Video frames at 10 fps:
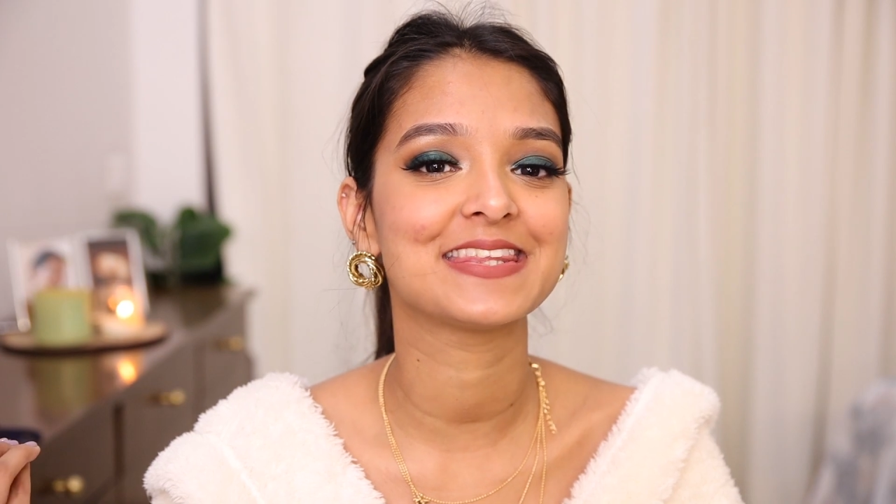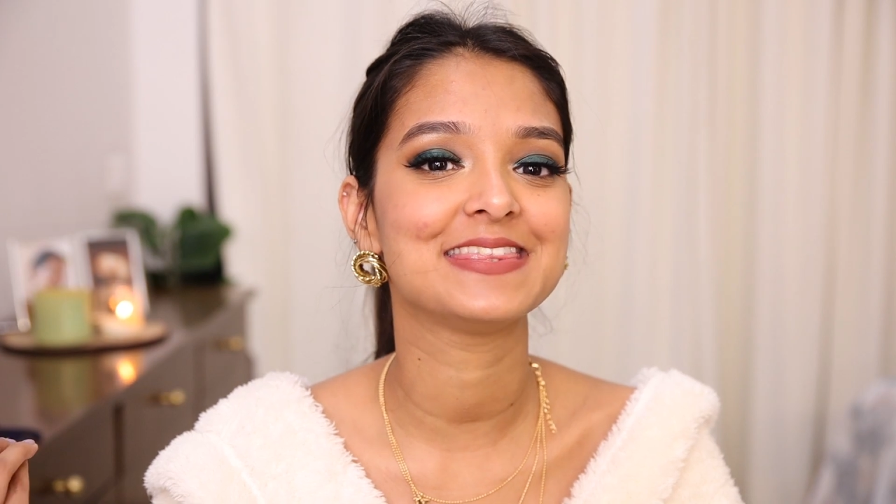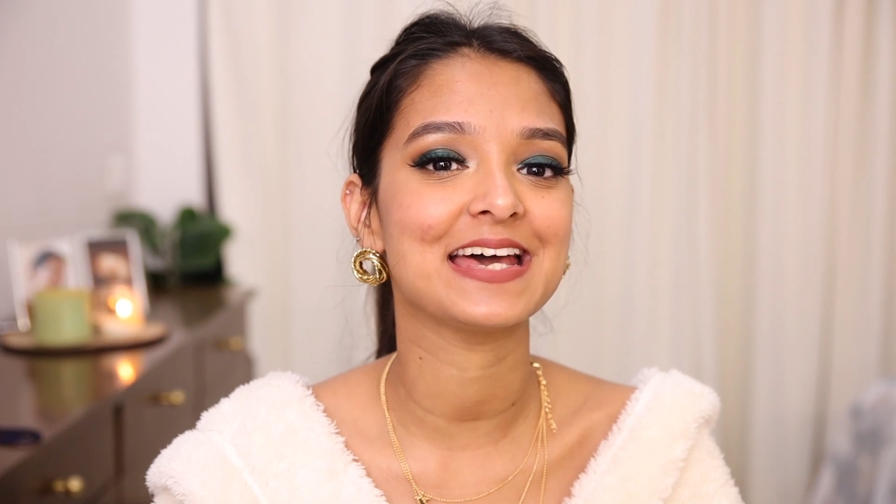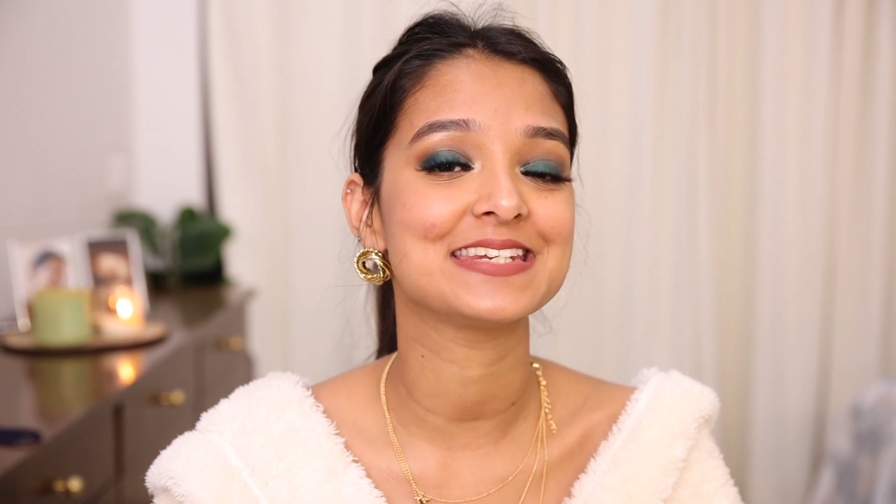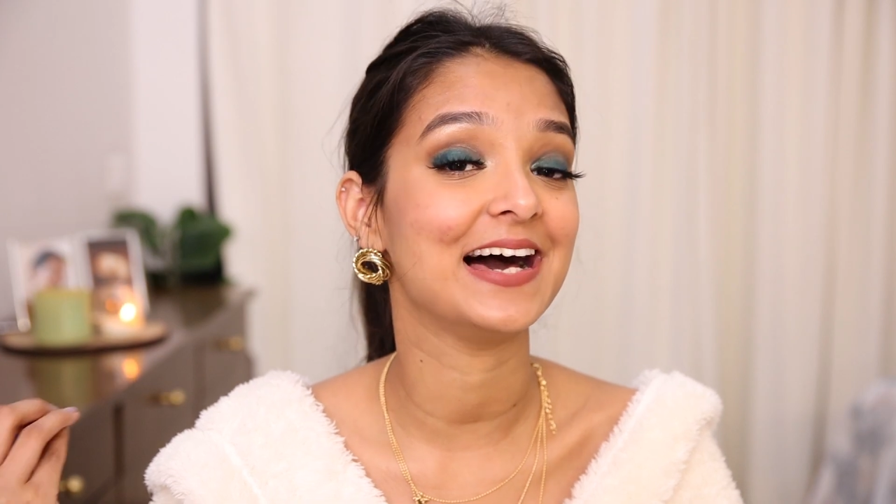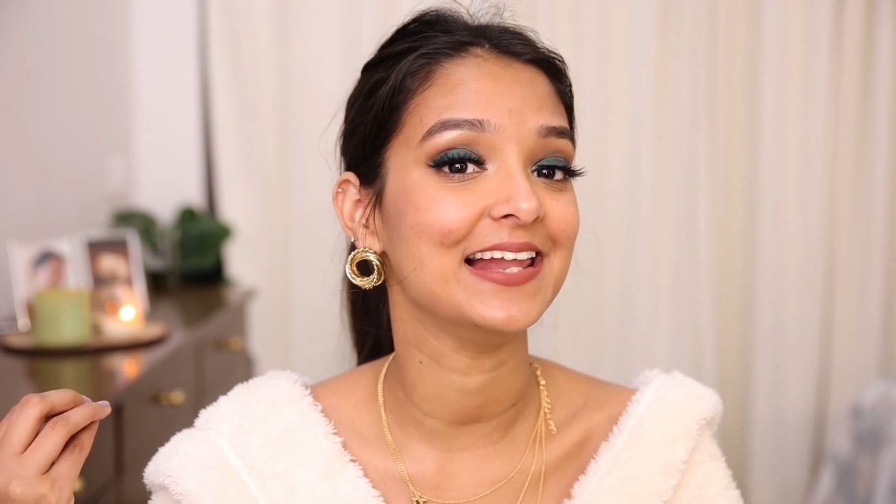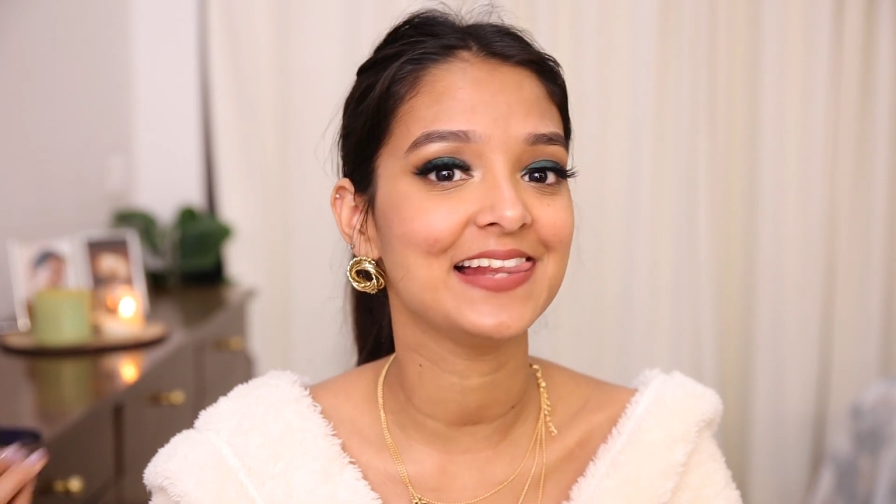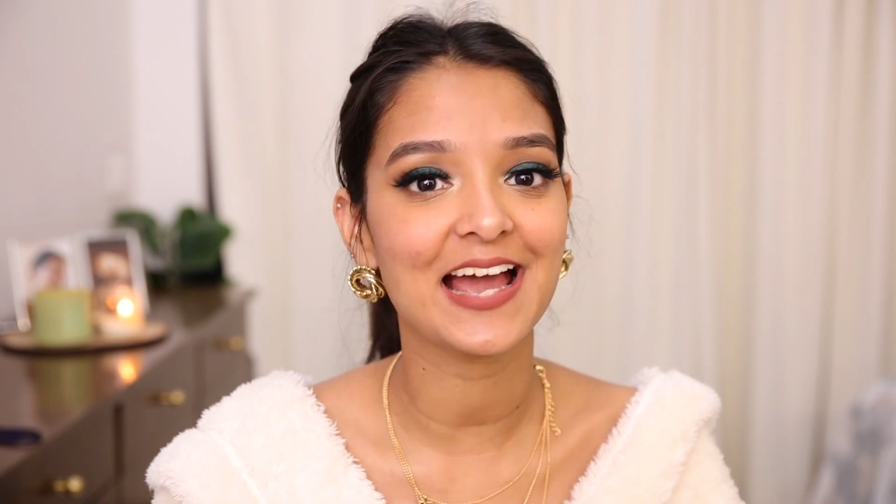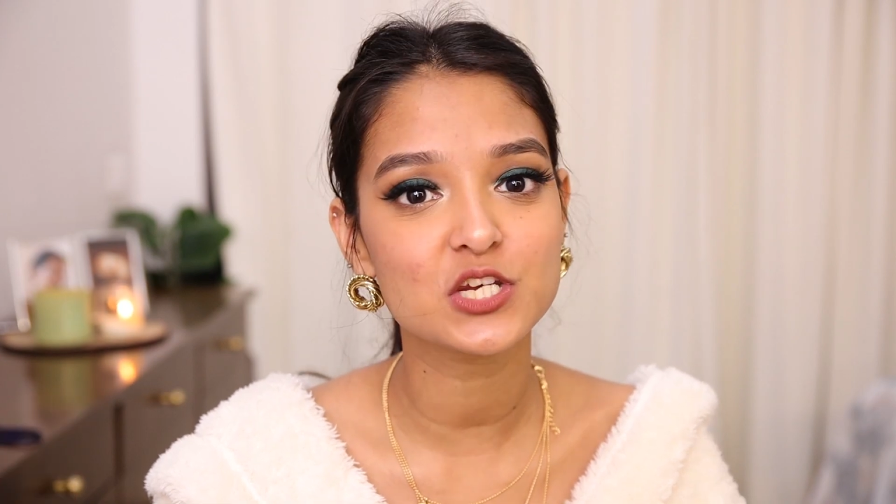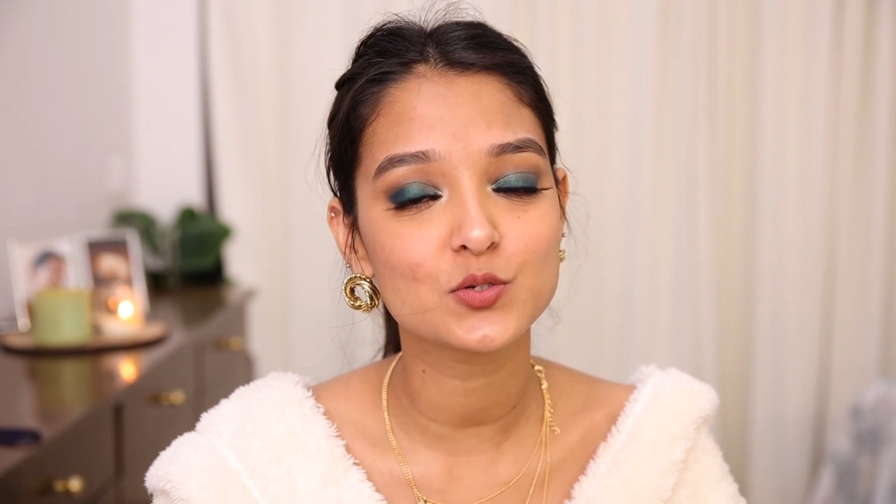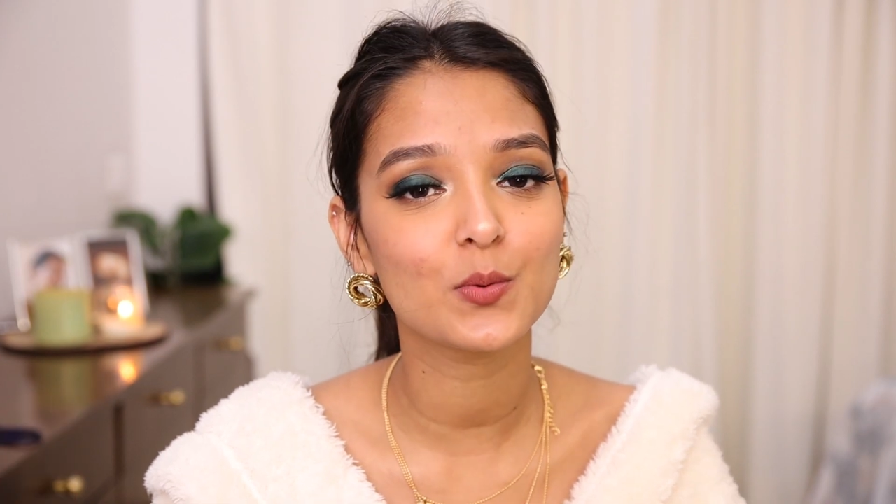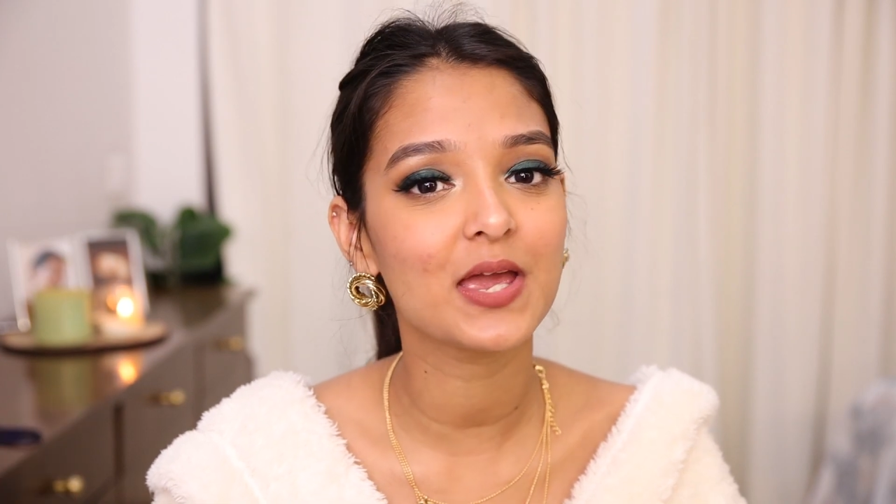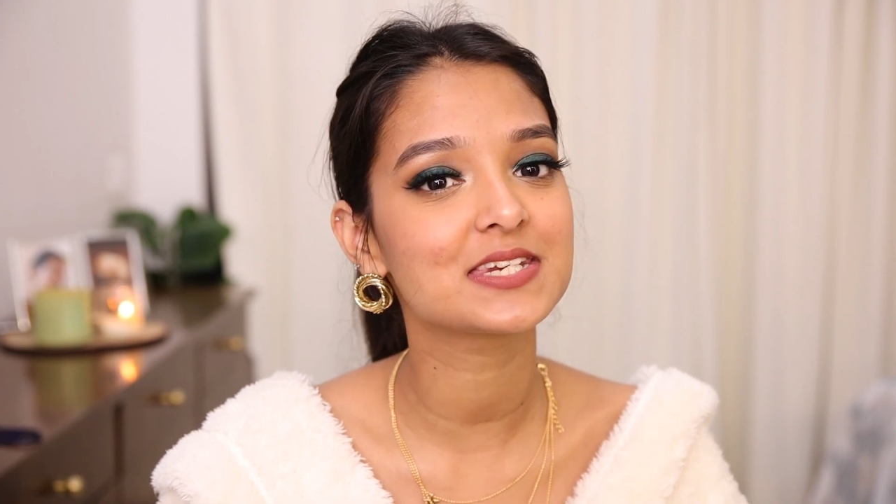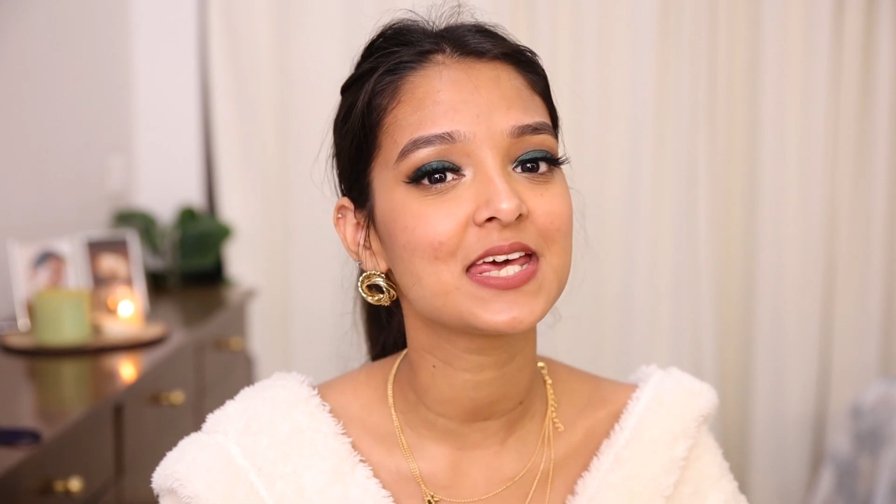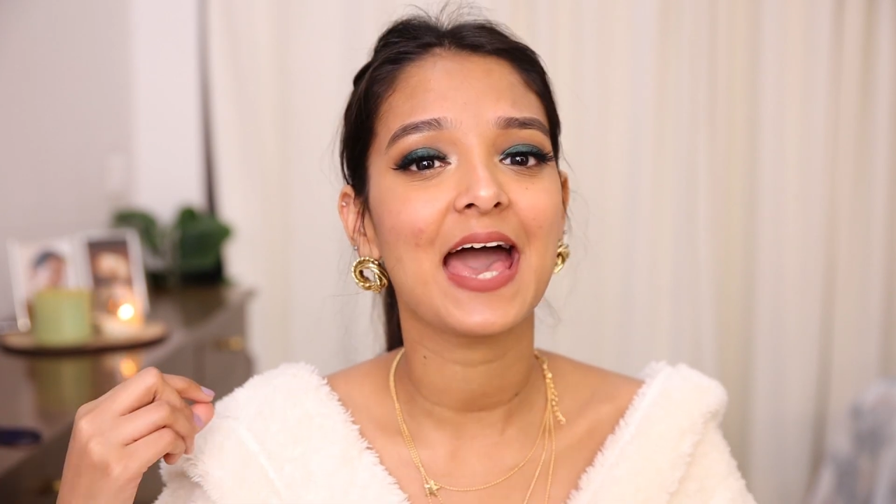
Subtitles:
that are lightweight